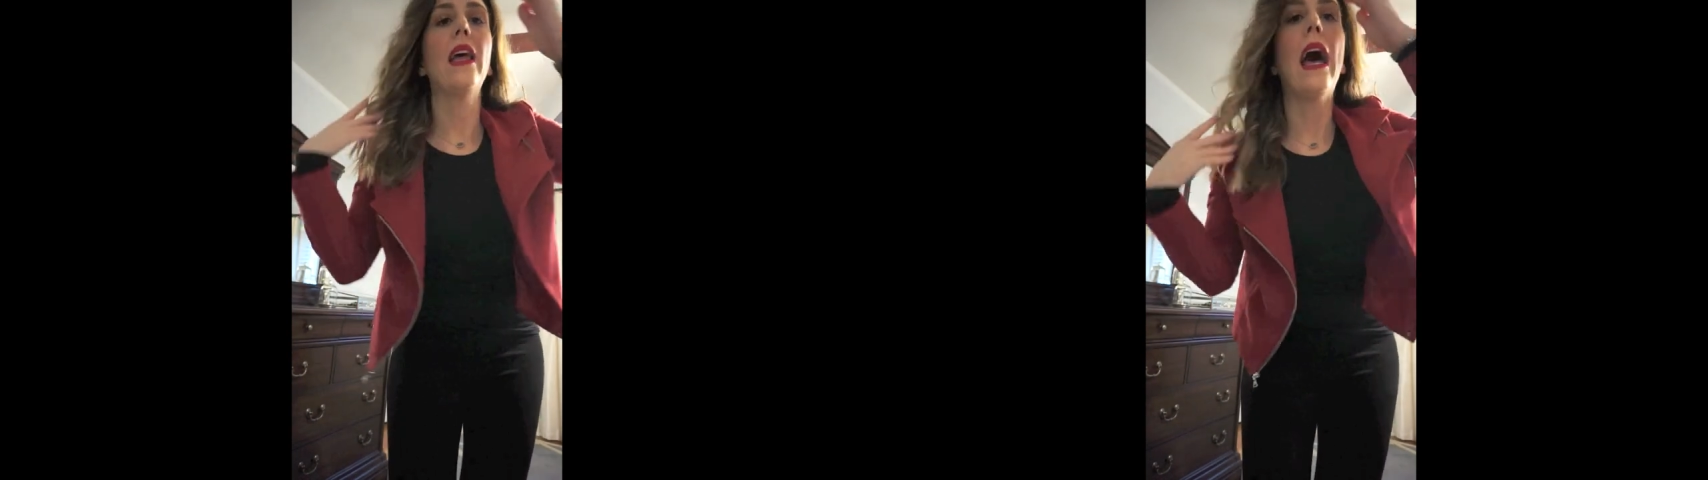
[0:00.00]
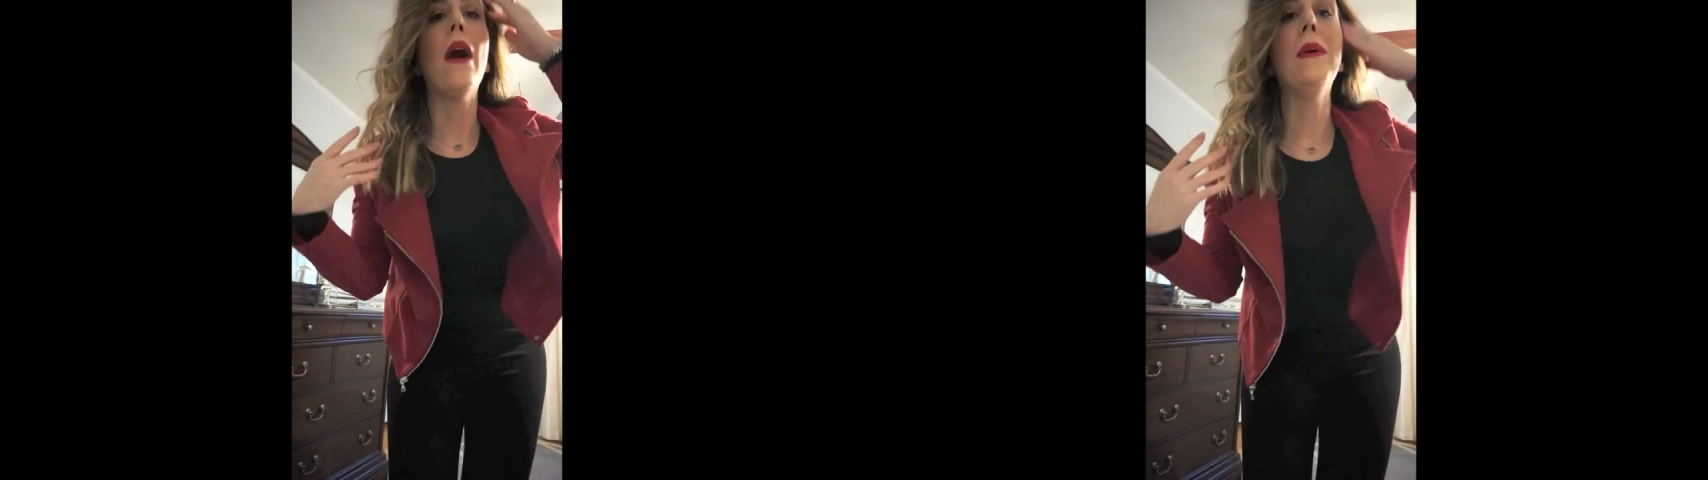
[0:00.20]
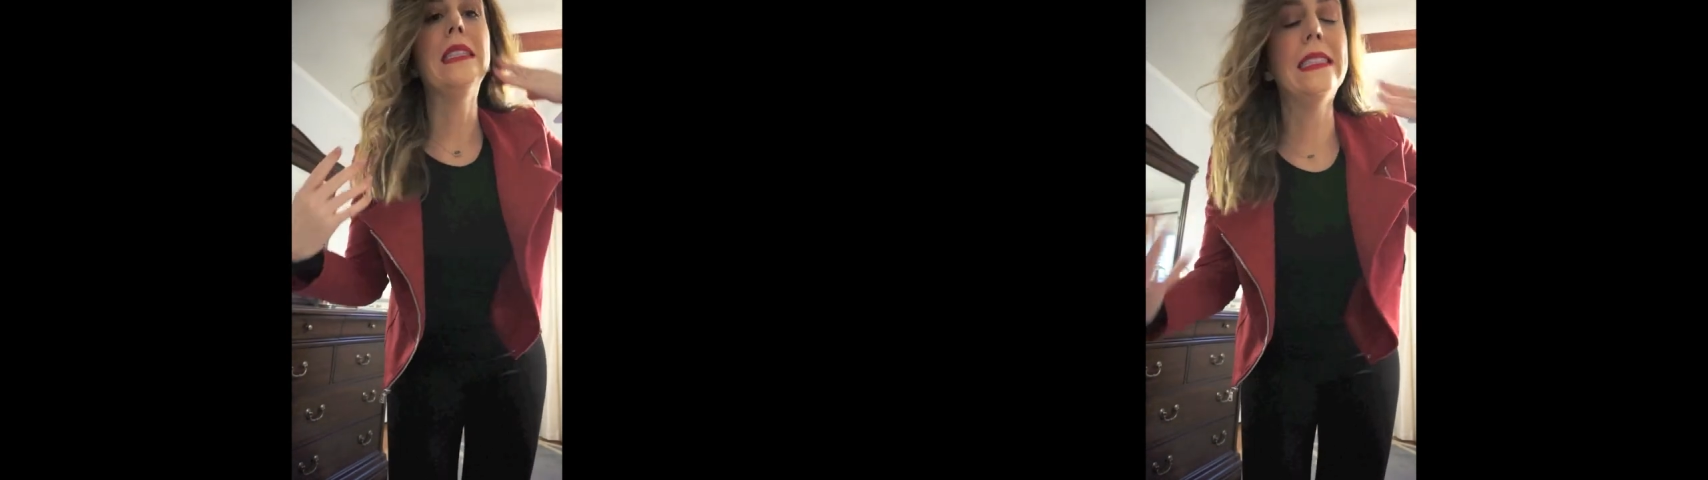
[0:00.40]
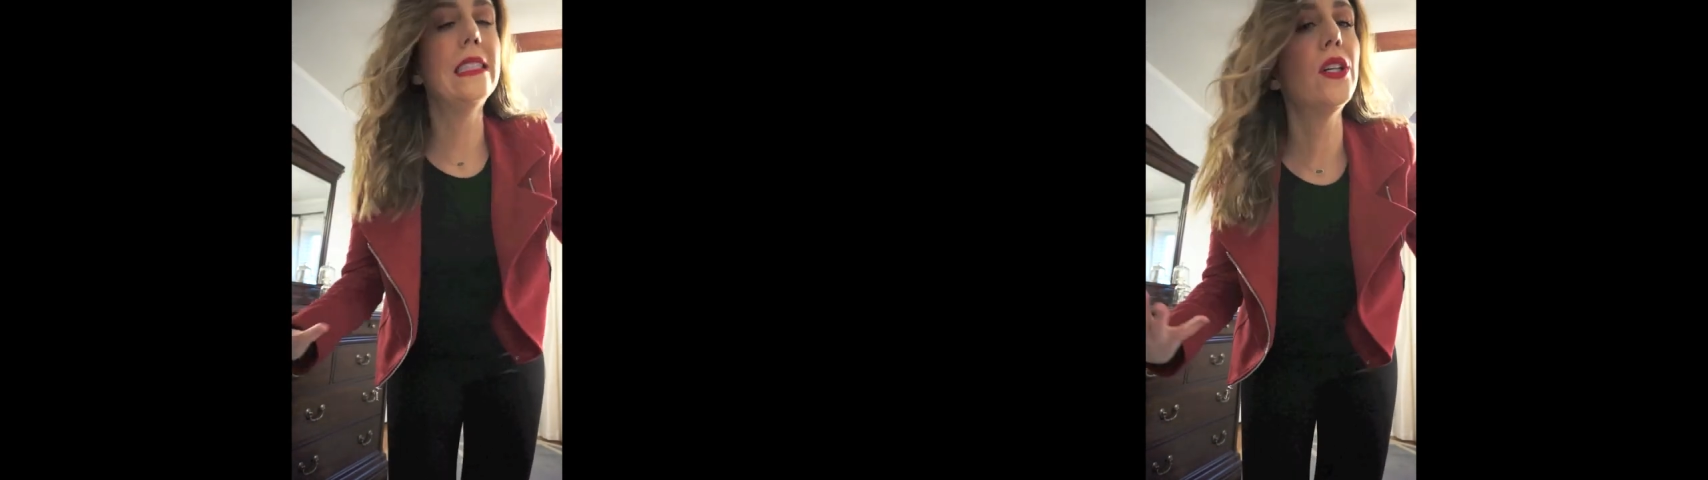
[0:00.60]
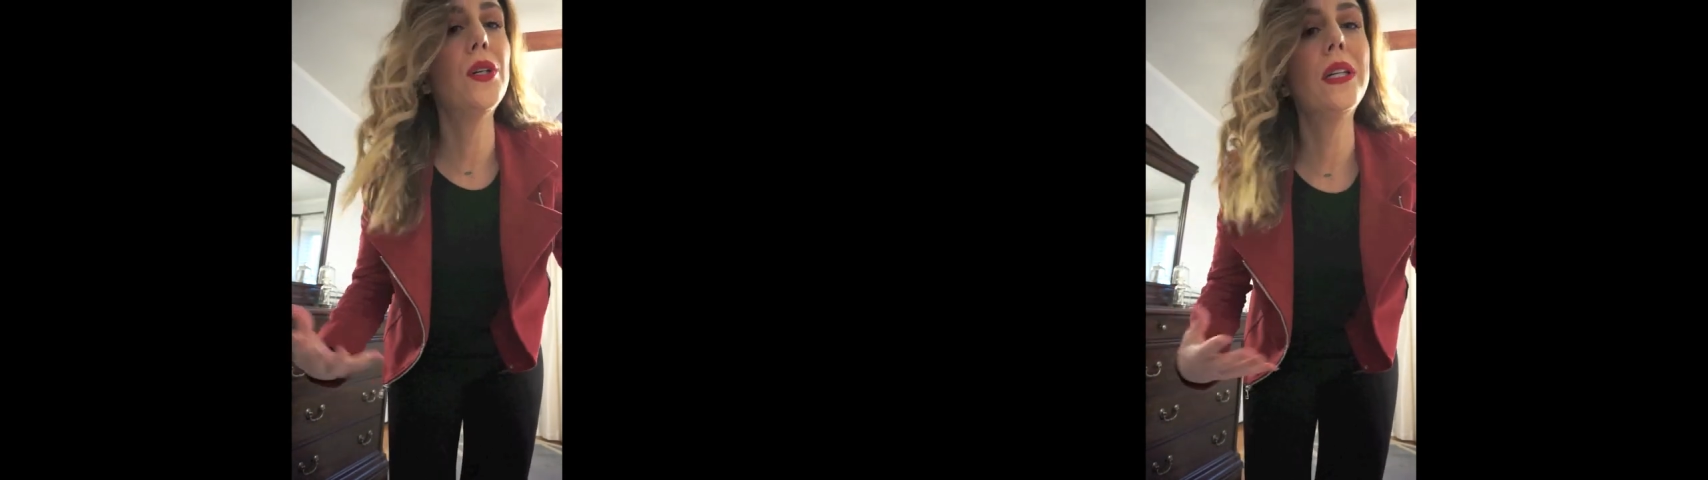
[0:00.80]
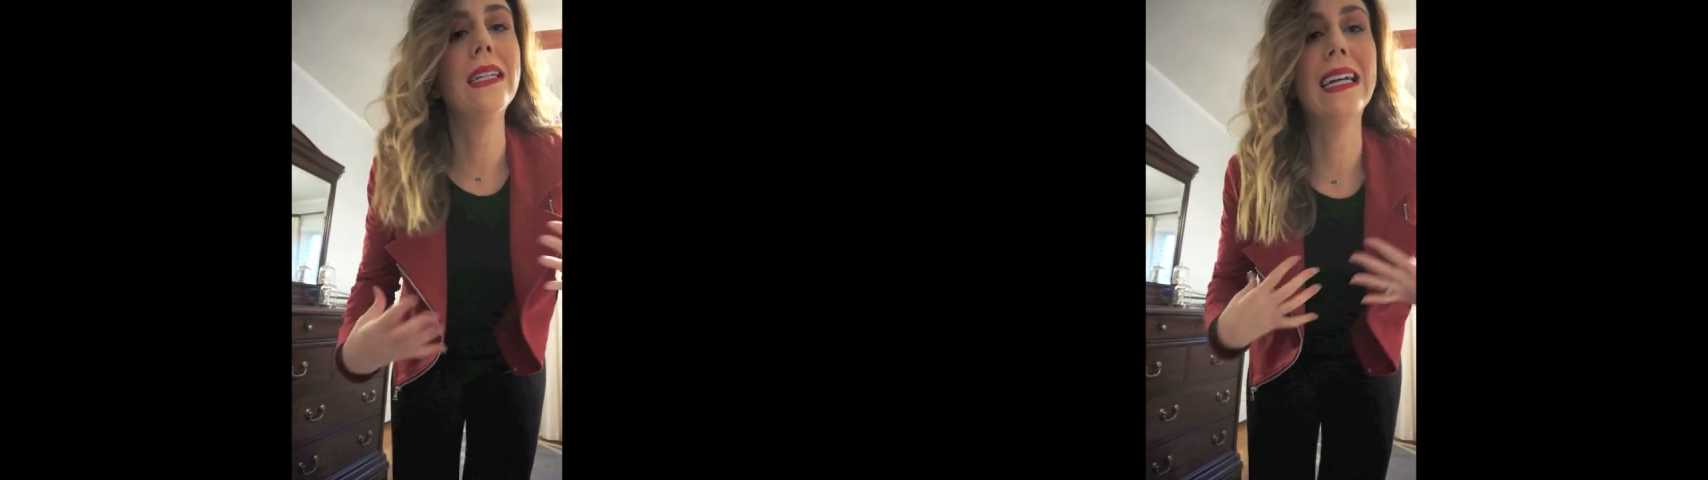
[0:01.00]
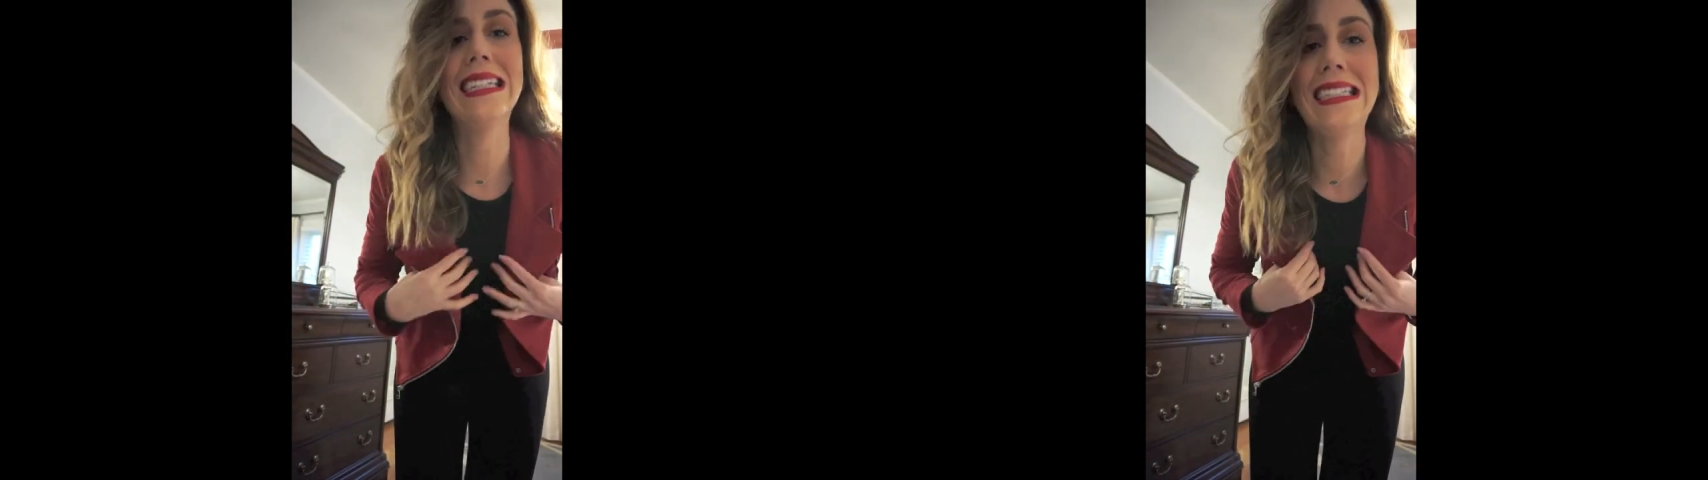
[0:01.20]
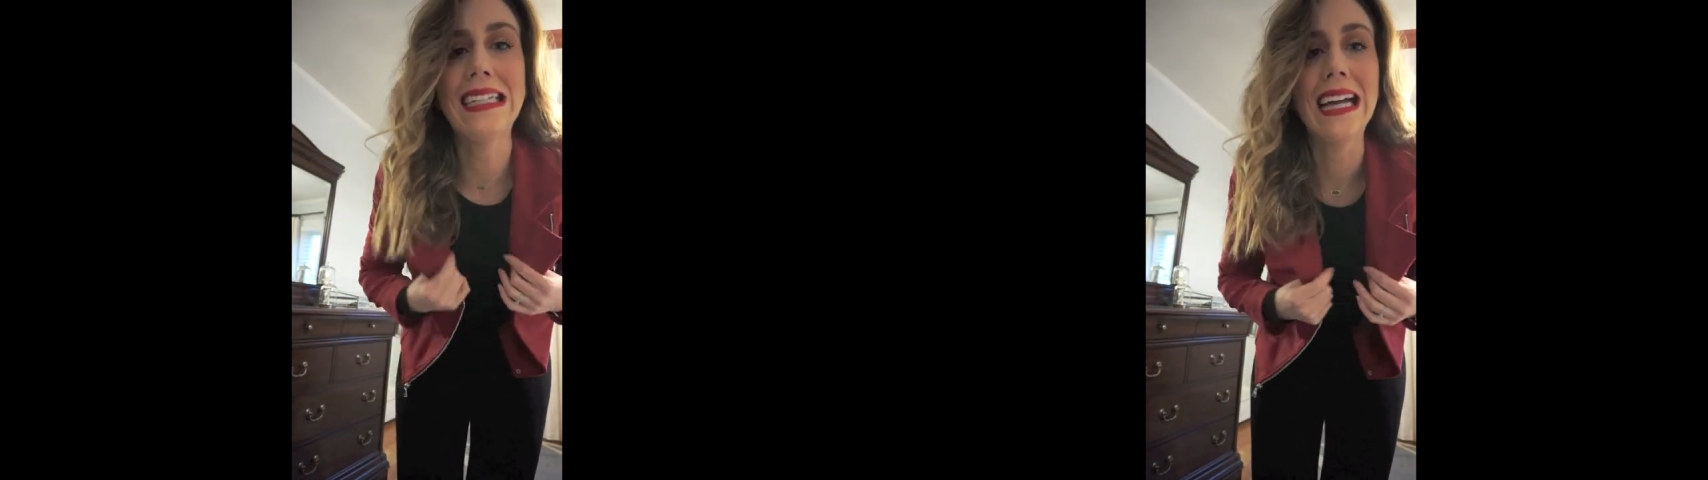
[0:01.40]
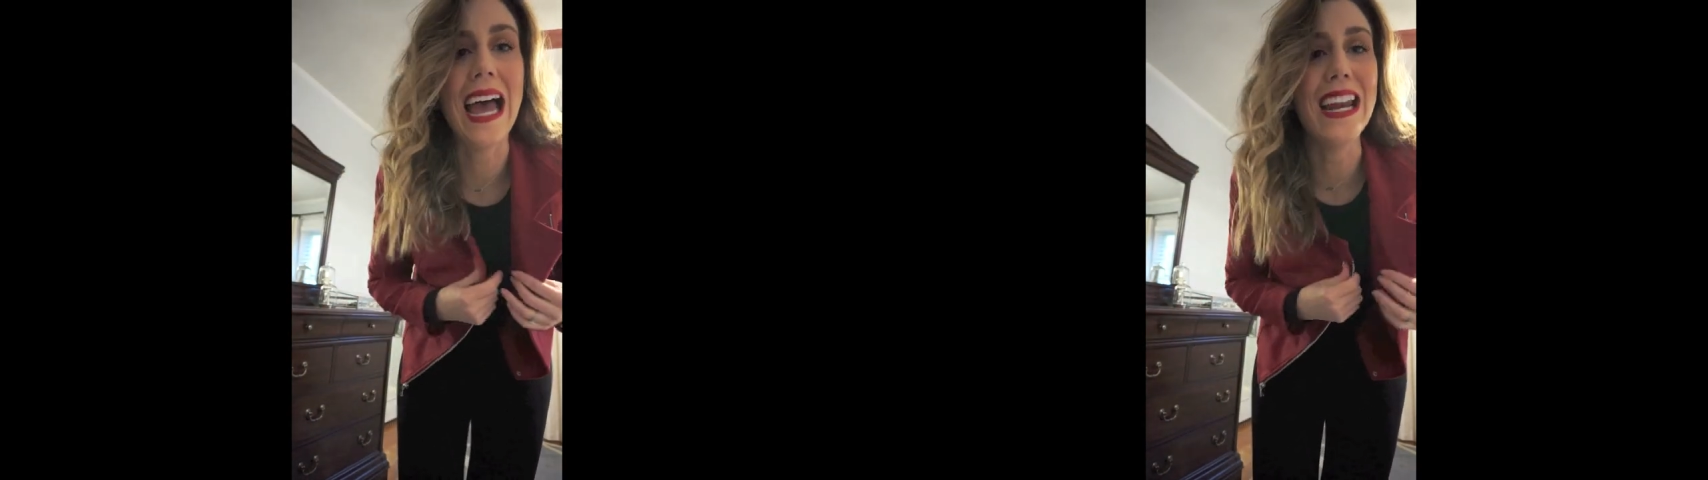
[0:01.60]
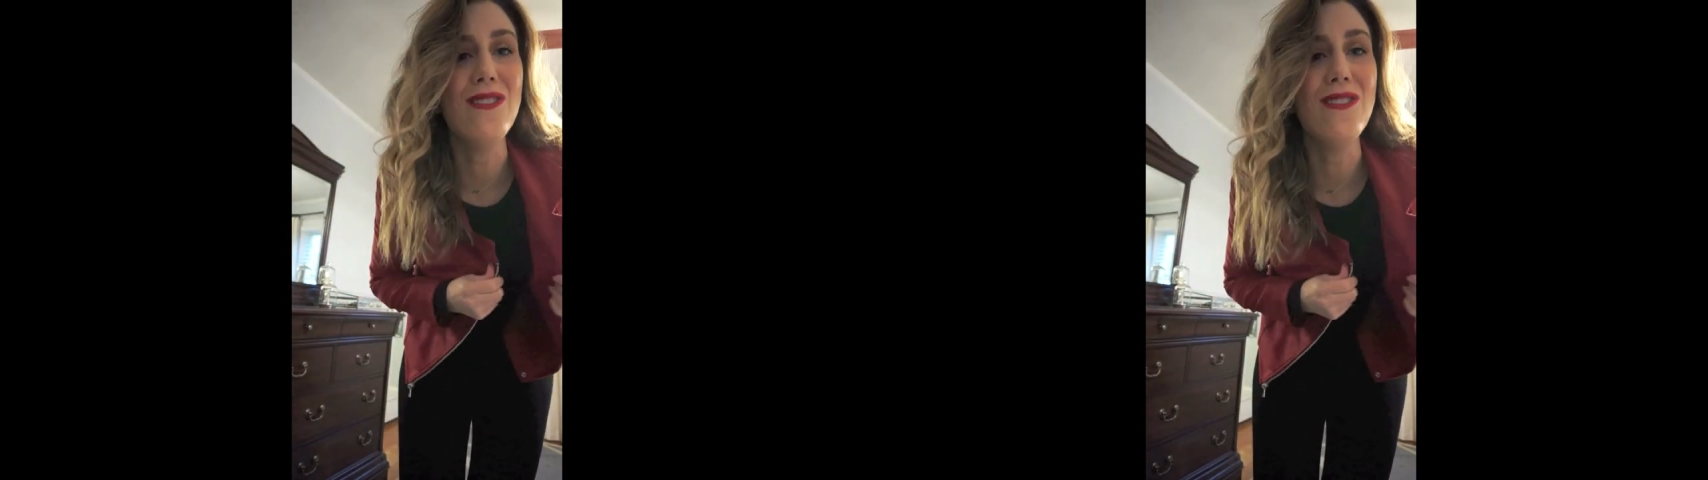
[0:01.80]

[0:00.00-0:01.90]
I would still, I